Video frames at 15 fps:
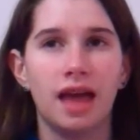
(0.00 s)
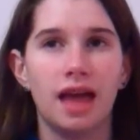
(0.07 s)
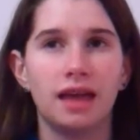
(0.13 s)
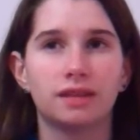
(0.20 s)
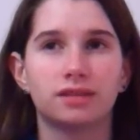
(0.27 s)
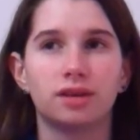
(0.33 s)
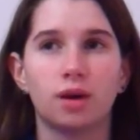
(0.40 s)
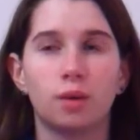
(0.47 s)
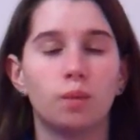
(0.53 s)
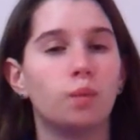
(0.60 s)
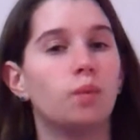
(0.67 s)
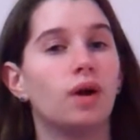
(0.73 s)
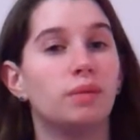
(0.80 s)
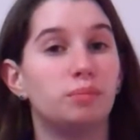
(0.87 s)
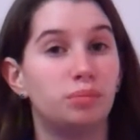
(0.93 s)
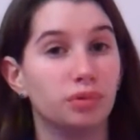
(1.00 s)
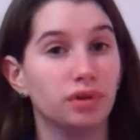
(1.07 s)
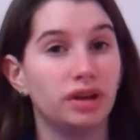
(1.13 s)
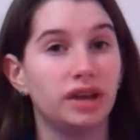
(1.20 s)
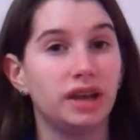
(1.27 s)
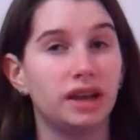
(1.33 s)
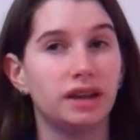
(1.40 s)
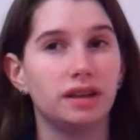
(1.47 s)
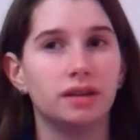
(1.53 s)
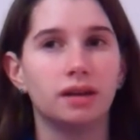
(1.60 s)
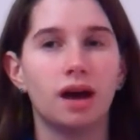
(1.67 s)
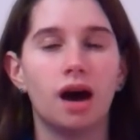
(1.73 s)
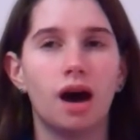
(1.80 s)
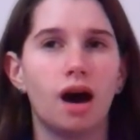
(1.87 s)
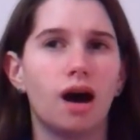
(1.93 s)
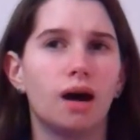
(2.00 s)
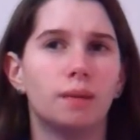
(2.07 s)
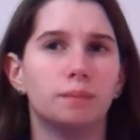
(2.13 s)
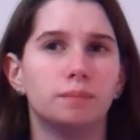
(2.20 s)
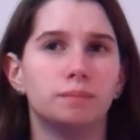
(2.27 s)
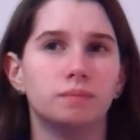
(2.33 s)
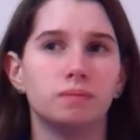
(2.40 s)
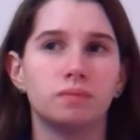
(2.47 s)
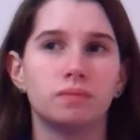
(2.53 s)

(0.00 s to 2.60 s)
So what breed, um,